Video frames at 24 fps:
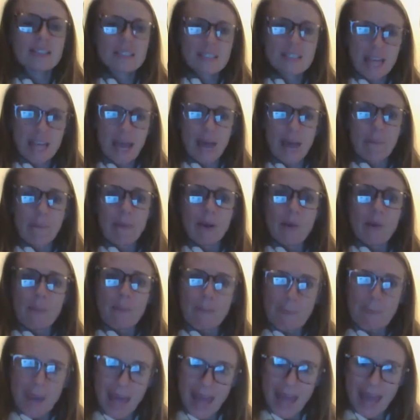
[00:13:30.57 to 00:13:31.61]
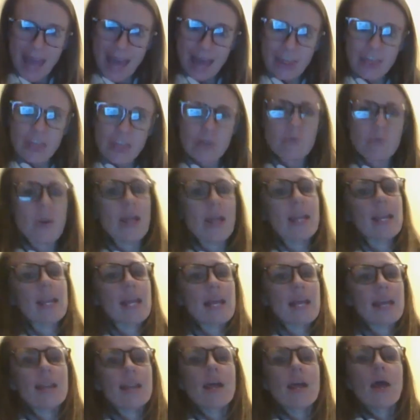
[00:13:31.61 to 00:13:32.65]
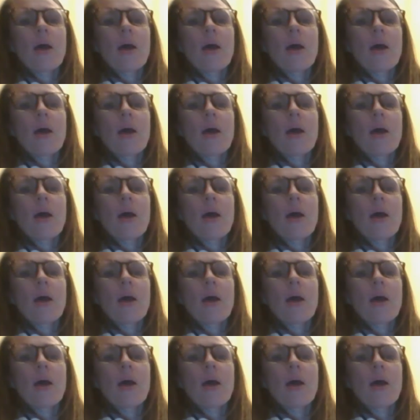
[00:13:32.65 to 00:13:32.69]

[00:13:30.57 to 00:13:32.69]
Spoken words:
Tap out path and write it.